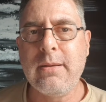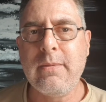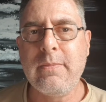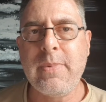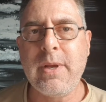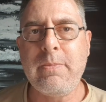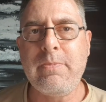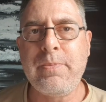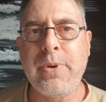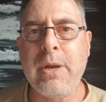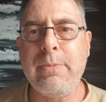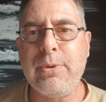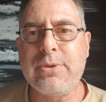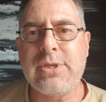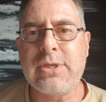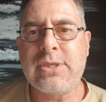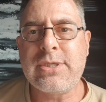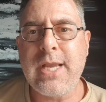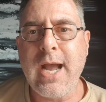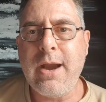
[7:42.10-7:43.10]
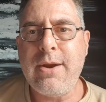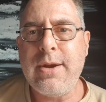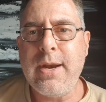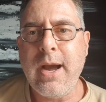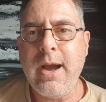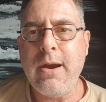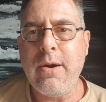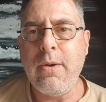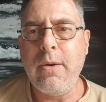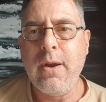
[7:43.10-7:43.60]
But people just don't
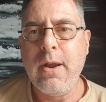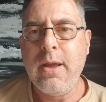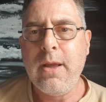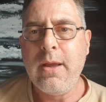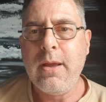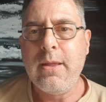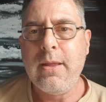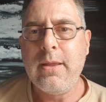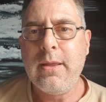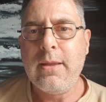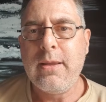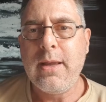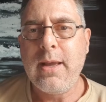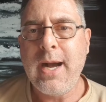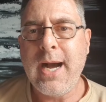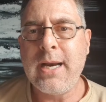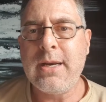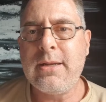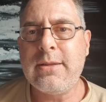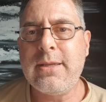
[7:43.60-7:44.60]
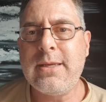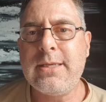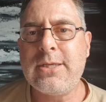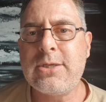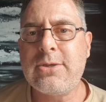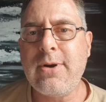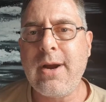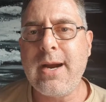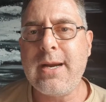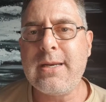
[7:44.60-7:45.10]
know. Under the
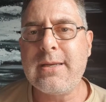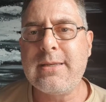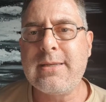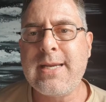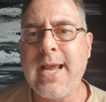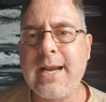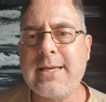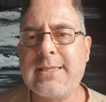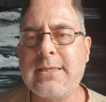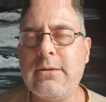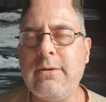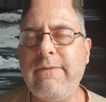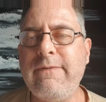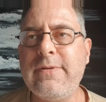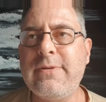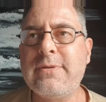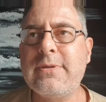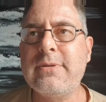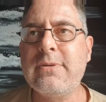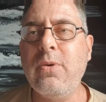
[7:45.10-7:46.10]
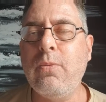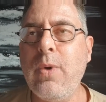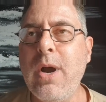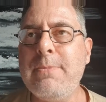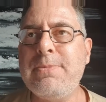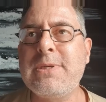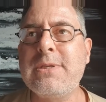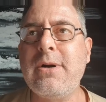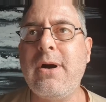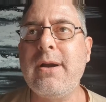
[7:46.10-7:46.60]
Australian Tax Office
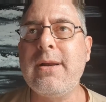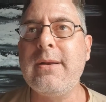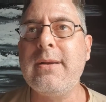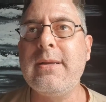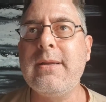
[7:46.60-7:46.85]
website,